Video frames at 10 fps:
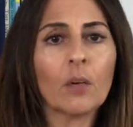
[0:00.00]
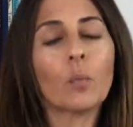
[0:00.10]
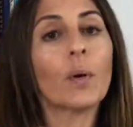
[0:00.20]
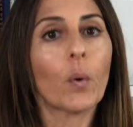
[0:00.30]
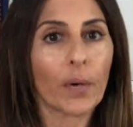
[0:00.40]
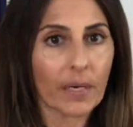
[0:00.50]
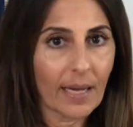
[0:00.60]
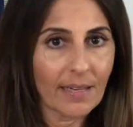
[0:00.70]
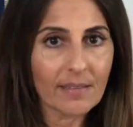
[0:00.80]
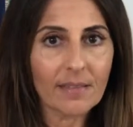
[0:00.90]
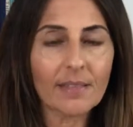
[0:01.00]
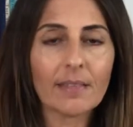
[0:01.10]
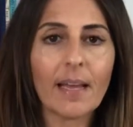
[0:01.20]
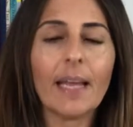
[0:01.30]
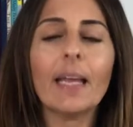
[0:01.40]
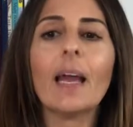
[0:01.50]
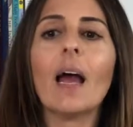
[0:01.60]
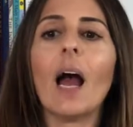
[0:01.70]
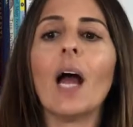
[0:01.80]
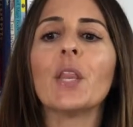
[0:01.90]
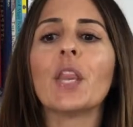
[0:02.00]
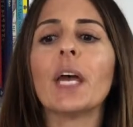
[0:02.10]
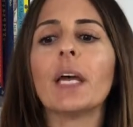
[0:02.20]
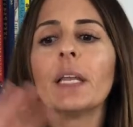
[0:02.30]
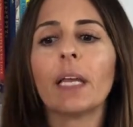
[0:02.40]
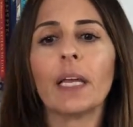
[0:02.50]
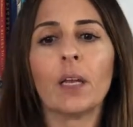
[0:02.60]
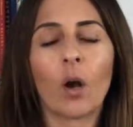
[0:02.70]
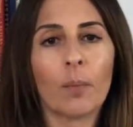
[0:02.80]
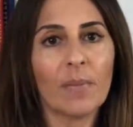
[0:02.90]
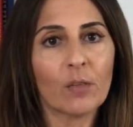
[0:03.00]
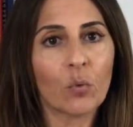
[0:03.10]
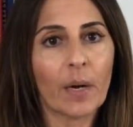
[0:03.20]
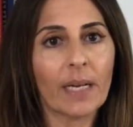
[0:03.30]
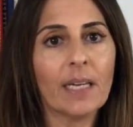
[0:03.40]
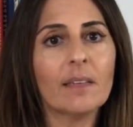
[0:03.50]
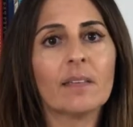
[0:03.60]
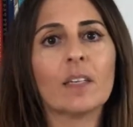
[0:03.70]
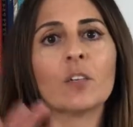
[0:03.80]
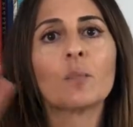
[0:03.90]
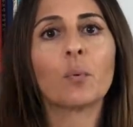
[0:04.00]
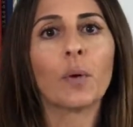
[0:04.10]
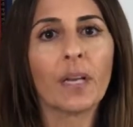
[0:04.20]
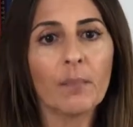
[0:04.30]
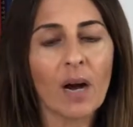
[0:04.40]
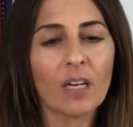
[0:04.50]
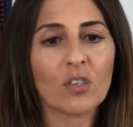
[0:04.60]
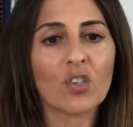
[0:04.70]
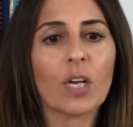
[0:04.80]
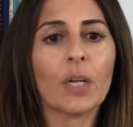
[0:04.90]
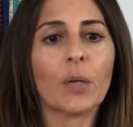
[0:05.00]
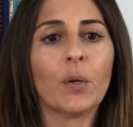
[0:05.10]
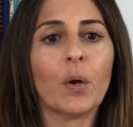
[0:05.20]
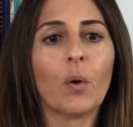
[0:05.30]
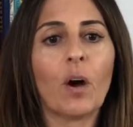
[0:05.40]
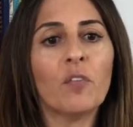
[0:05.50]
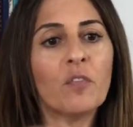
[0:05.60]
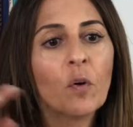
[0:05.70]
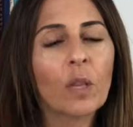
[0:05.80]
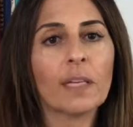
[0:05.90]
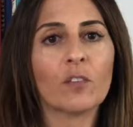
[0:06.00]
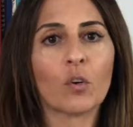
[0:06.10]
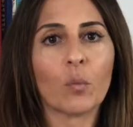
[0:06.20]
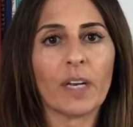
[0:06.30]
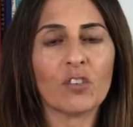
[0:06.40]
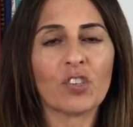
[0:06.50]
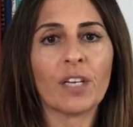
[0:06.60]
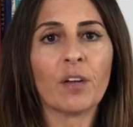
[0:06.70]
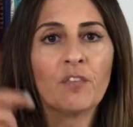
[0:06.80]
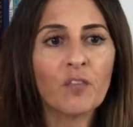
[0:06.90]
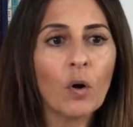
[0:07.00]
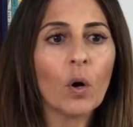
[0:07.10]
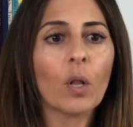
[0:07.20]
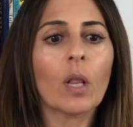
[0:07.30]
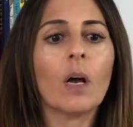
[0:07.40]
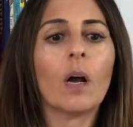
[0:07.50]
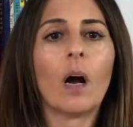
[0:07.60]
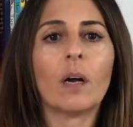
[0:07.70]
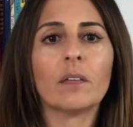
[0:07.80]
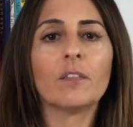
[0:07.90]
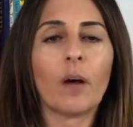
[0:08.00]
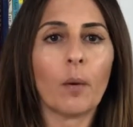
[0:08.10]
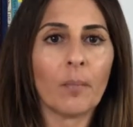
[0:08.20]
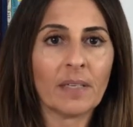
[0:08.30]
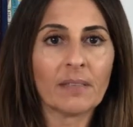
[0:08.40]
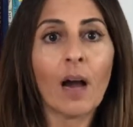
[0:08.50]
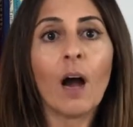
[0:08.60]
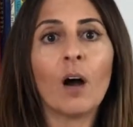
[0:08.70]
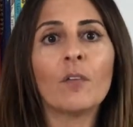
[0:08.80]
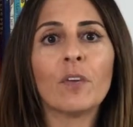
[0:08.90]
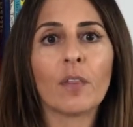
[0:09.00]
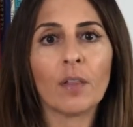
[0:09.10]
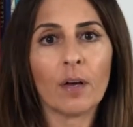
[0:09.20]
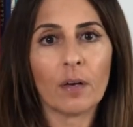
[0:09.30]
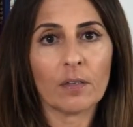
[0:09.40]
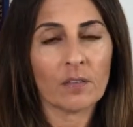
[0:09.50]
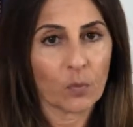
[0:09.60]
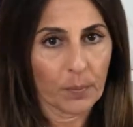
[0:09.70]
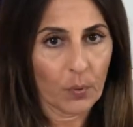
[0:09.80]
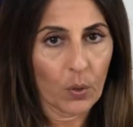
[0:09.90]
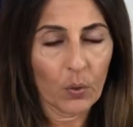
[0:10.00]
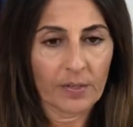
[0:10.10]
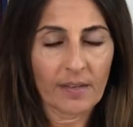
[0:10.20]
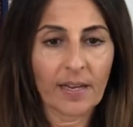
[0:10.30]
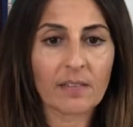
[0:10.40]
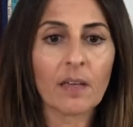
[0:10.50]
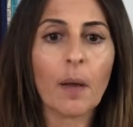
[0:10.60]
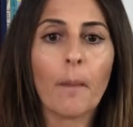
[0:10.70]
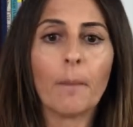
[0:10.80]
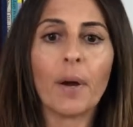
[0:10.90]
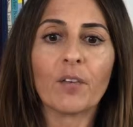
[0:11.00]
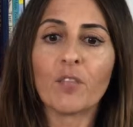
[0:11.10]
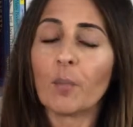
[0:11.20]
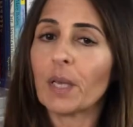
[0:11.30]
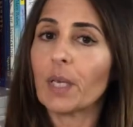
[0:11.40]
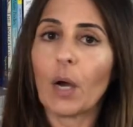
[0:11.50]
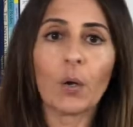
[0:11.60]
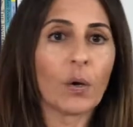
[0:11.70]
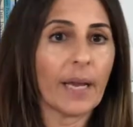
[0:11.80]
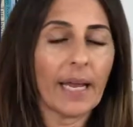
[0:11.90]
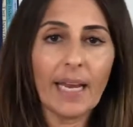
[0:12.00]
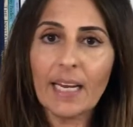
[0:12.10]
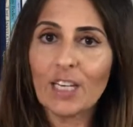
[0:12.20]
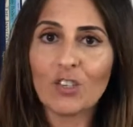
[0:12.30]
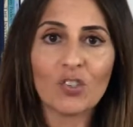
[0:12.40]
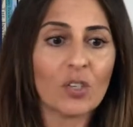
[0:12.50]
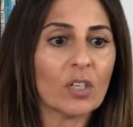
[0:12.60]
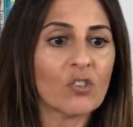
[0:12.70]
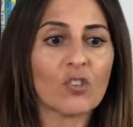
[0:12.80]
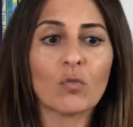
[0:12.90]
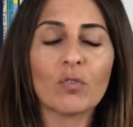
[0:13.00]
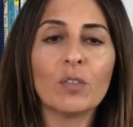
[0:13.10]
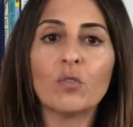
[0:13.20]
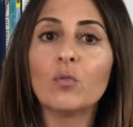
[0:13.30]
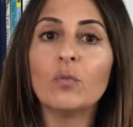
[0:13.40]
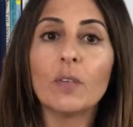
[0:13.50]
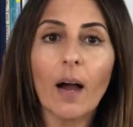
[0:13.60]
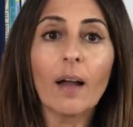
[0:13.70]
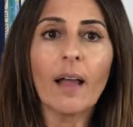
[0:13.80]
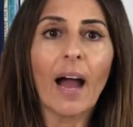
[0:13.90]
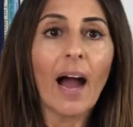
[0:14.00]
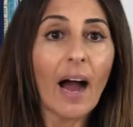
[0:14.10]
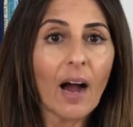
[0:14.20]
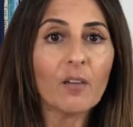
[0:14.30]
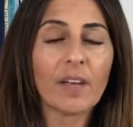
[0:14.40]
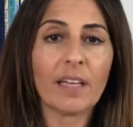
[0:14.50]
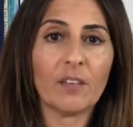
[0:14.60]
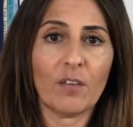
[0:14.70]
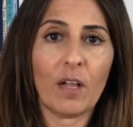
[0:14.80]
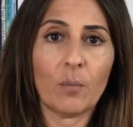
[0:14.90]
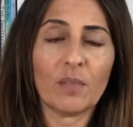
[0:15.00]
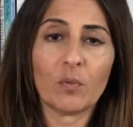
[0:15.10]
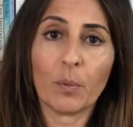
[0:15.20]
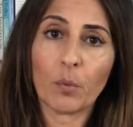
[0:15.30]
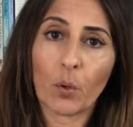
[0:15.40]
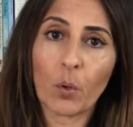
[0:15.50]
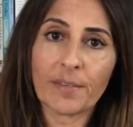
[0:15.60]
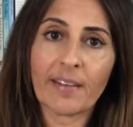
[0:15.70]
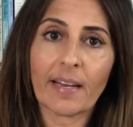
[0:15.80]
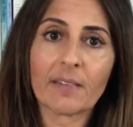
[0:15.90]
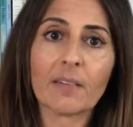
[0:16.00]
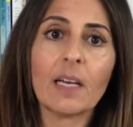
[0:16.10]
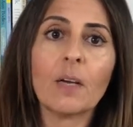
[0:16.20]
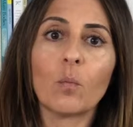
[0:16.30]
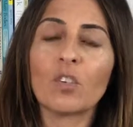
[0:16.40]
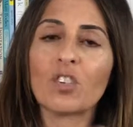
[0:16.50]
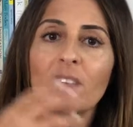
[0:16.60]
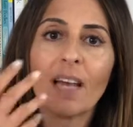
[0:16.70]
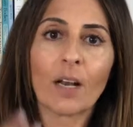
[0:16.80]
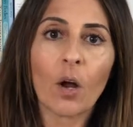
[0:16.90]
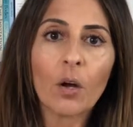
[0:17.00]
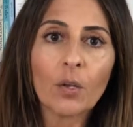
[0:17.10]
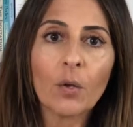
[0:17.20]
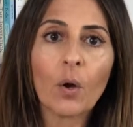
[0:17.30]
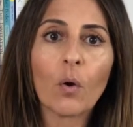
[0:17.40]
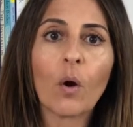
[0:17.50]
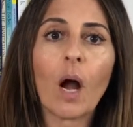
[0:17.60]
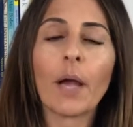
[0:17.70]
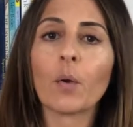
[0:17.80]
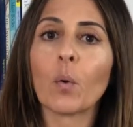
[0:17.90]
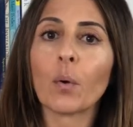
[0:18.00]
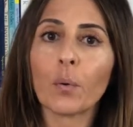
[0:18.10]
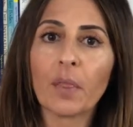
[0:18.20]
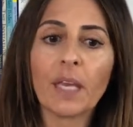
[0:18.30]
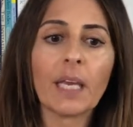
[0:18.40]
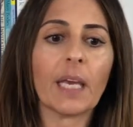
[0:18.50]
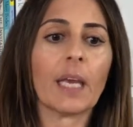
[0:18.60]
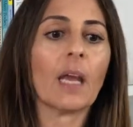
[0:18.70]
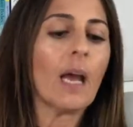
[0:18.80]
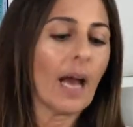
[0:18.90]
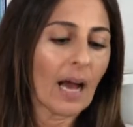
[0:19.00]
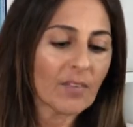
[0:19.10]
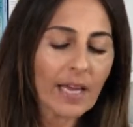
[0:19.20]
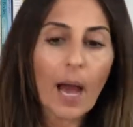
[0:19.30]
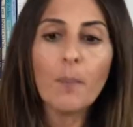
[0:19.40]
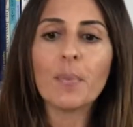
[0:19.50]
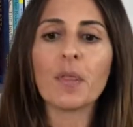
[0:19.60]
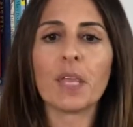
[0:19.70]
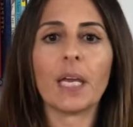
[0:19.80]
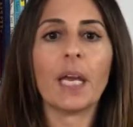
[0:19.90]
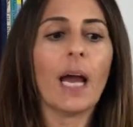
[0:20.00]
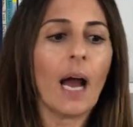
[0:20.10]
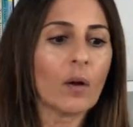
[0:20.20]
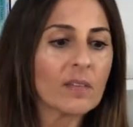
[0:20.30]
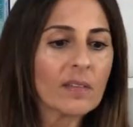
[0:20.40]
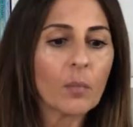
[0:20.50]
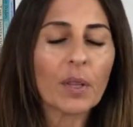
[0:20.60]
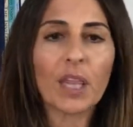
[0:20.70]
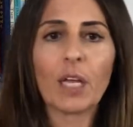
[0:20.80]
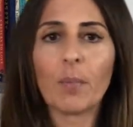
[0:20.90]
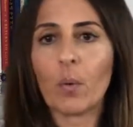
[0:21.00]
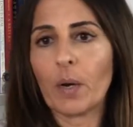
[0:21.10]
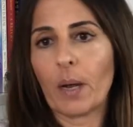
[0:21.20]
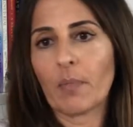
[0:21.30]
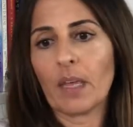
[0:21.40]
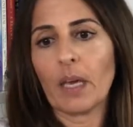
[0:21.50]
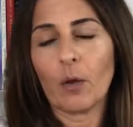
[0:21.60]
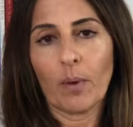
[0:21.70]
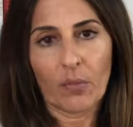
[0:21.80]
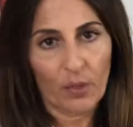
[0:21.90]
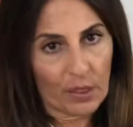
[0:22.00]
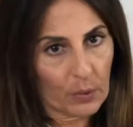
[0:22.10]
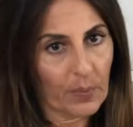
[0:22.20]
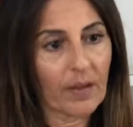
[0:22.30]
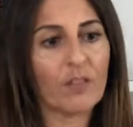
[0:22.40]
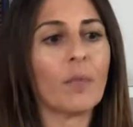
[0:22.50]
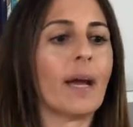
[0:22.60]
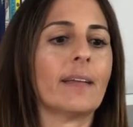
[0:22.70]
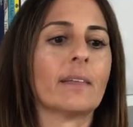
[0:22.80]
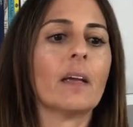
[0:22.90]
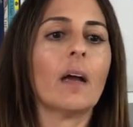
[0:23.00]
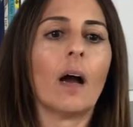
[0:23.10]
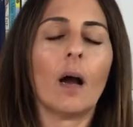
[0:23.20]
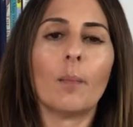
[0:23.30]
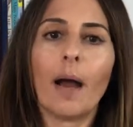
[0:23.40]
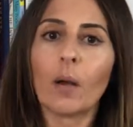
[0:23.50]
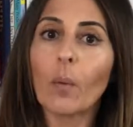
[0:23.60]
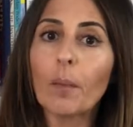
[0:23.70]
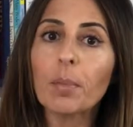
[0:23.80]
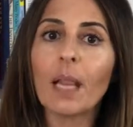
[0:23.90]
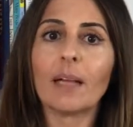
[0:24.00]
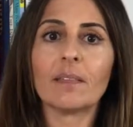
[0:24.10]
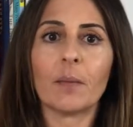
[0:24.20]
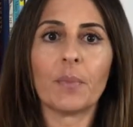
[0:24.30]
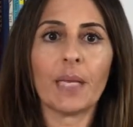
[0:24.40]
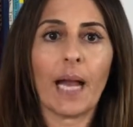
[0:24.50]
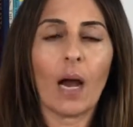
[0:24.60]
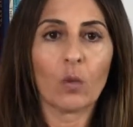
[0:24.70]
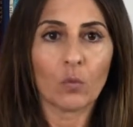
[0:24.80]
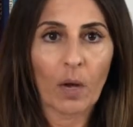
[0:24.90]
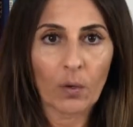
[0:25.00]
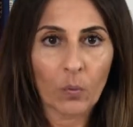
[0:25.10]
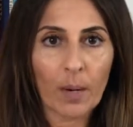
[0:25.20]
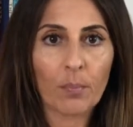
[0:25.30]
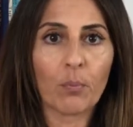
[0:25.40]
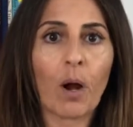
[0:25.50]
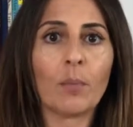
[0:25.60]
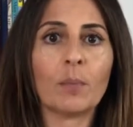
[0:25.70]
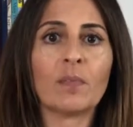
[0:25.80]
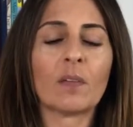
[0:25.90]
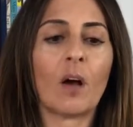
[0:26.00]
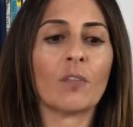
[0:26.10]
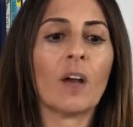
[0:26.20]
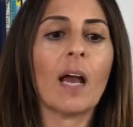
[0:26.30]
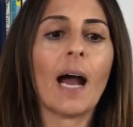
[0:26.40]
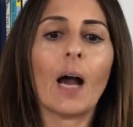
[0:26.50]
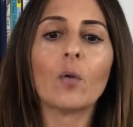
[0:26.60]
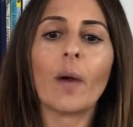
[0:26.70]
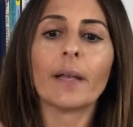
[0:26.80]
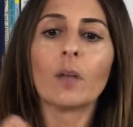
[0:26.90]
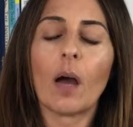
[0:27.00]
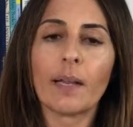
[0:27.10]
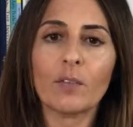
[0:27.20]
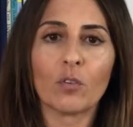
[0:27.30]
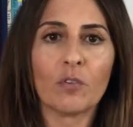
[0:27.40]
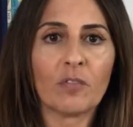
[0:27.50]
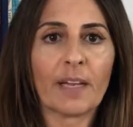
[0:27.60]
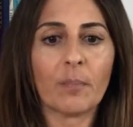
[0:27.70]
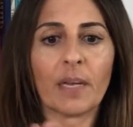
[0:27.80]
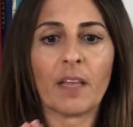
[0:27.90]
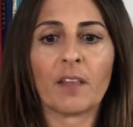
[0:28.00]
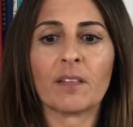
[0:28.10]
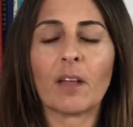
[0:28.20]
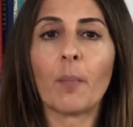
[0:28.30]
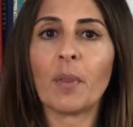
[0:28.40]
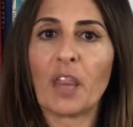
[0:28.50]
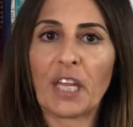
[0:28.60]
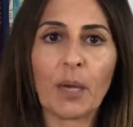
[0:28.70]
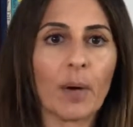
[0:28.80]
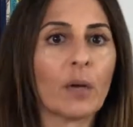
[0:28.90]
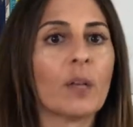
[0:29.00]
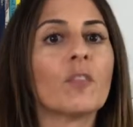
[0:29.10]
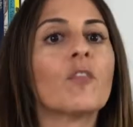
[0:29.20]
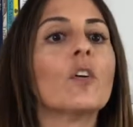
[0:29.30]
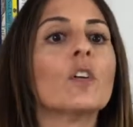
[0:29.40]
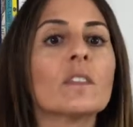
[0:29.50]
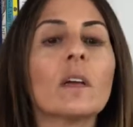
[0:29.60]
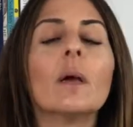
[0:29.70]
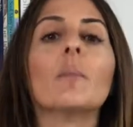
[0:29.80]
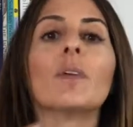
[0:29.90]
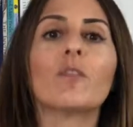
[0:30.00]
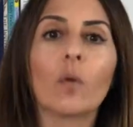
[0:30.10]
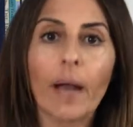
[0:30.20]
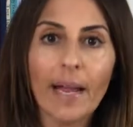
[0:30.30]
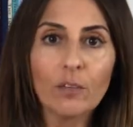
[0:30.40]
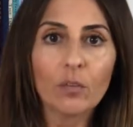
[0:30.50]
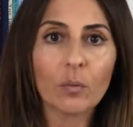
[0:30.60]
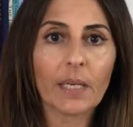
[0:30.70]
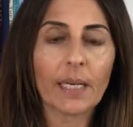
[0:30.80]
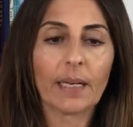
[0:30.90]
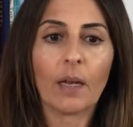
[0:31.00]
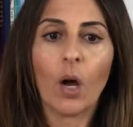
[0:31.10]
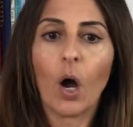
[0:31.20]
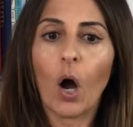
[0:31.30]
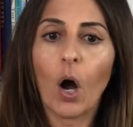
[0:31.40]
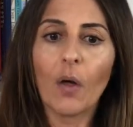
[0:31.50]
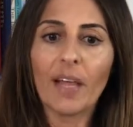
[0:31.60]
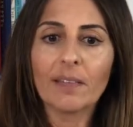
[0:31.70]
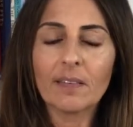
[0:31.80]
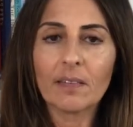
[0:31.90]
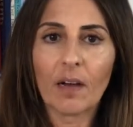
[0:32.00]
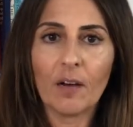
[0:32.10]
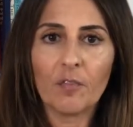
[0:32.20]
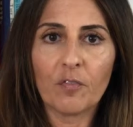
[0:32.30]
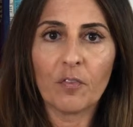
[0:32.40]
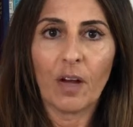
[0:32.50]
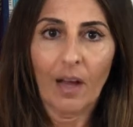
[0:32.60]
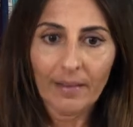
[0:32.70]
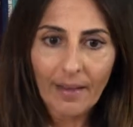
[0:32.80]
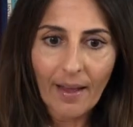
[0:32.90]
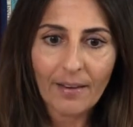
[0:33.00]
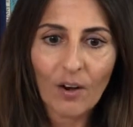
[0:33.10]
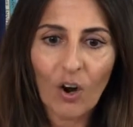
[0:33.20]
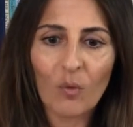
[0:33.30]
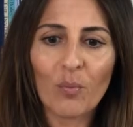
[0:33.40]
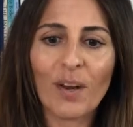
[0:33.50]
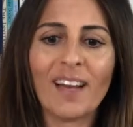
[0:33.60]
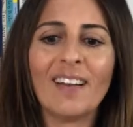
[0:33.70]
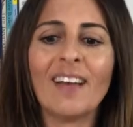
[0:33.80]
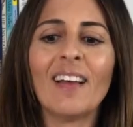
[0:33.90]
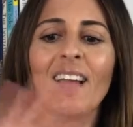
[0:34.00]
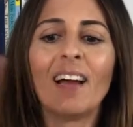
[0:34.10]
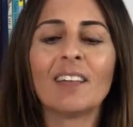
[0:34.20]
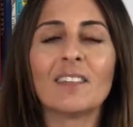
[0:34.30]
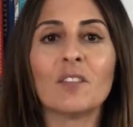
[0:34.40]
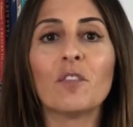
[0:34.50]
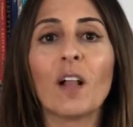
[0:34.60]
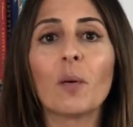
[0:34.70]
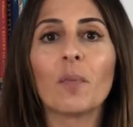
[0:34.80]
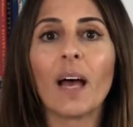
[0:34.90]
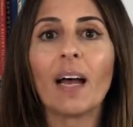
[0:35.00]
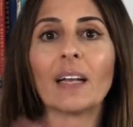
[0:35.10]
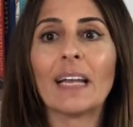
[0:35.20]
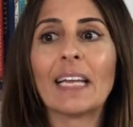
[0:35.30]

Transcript: reorganized, let's say. And then in our mid-20s, there's pretty much, a full integration, a full development of the cerebral cortex. But from a younger age, children do not have a developed cerebral cortex, which is that, higher order thinking, having empathy. How does someone think about what I'm thinking about, the theory of mind? How do I plan something out? How do I problem solve? How do I not enter a fight, but I stop and think about it first before entering it? All that stuff, again, our brain has developed that